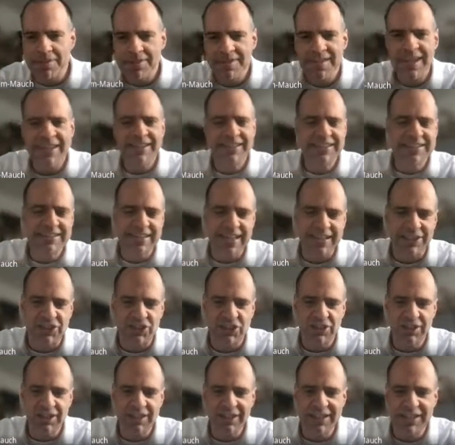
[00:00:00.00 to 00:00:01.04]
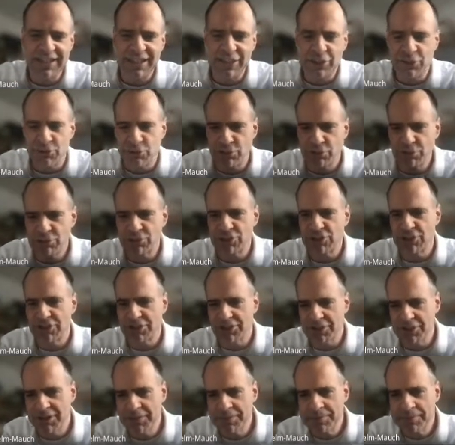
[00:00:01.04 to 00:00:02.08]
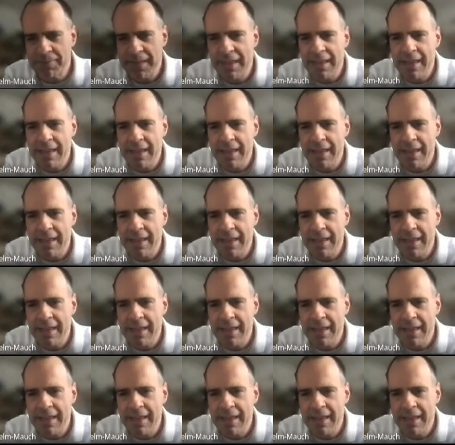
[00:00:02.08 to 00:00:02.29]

that is actually crucial.